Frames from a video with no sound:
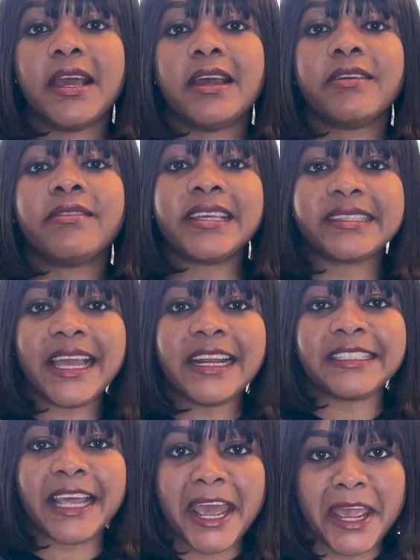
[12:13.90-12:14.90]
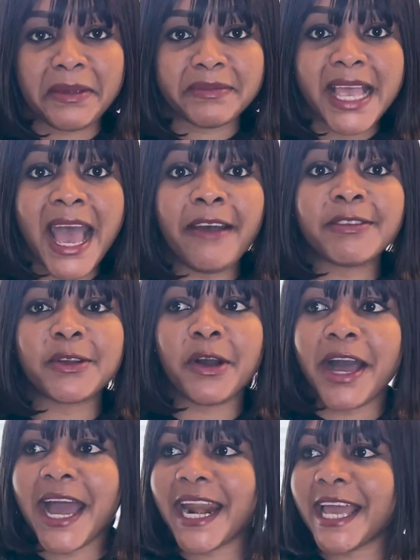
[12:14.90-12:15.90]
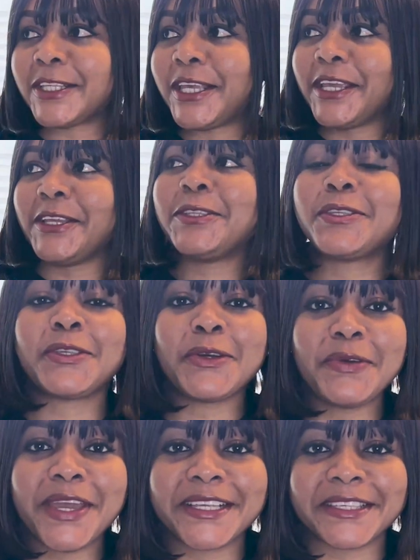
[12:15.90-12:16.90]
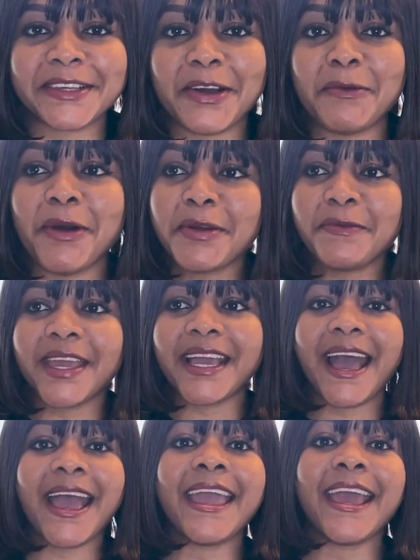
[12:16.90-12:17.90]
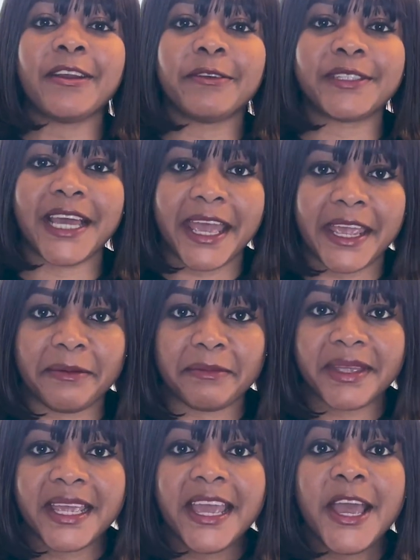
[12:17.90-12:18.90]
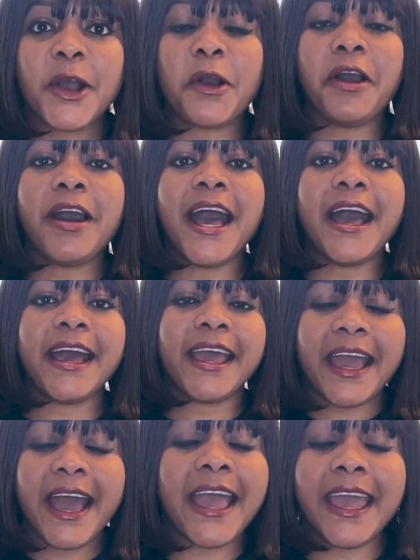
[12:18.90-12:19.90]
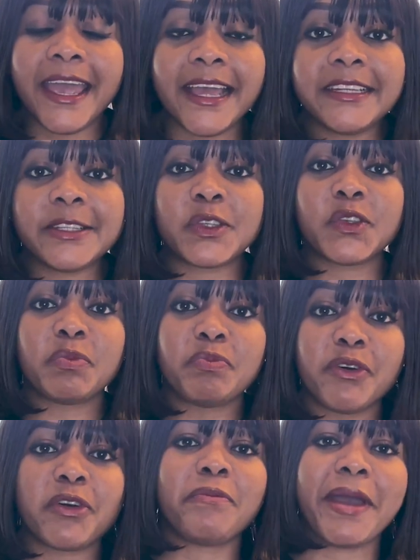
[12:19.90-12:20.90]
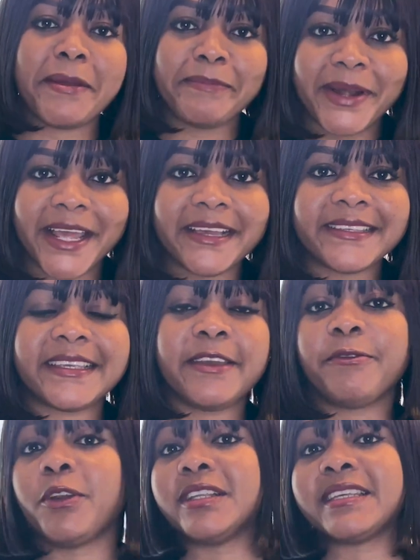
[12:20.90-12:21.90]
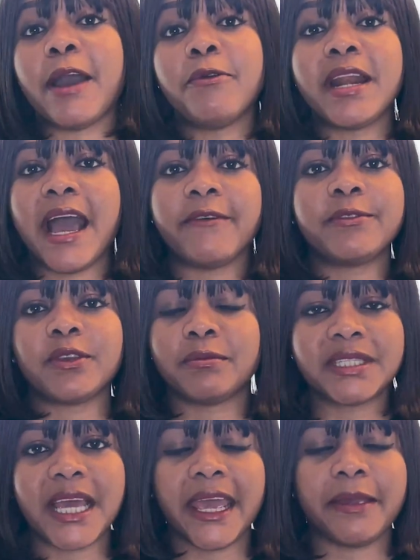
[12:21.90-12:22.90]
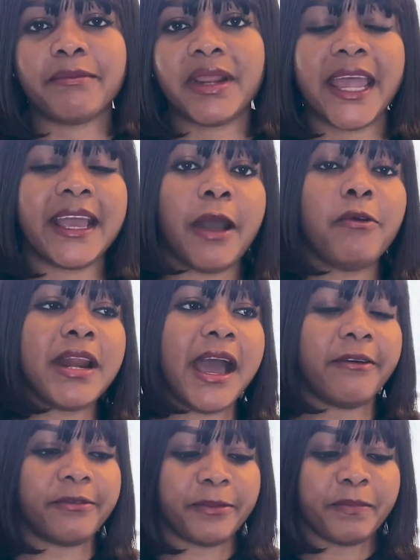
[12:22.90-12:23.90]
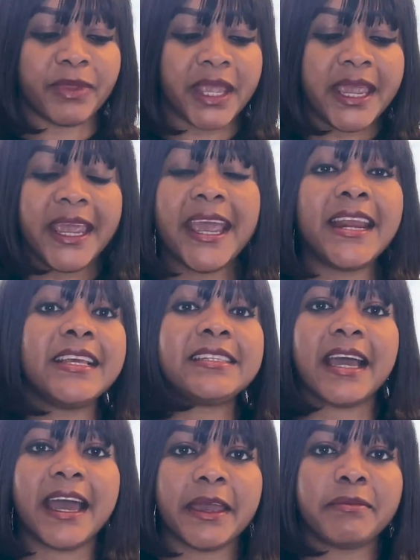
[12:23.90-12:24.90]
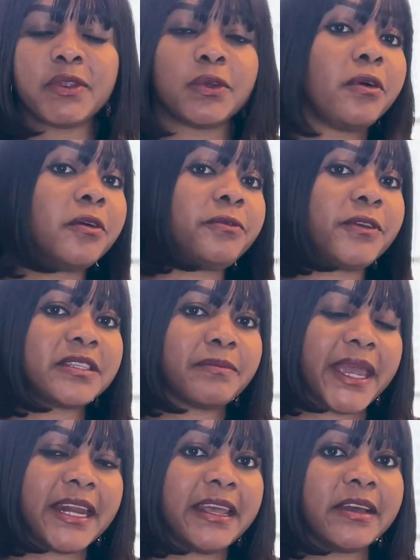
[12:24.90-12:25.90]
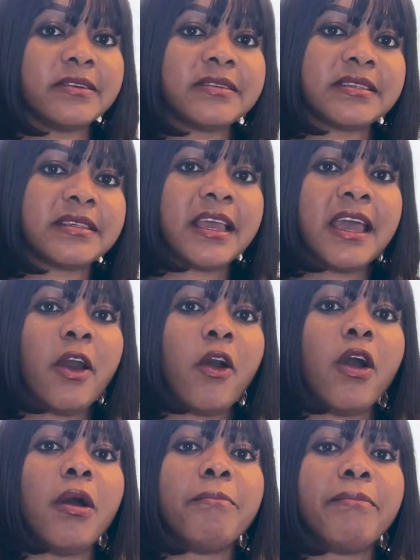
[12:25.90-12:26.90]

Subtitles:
Recent times, I have to call her like 2 weeks or 1 week ahead of time. Call her ahead to book my place. If not, I won't have some time. Like, I won't have any time to go fix my nails or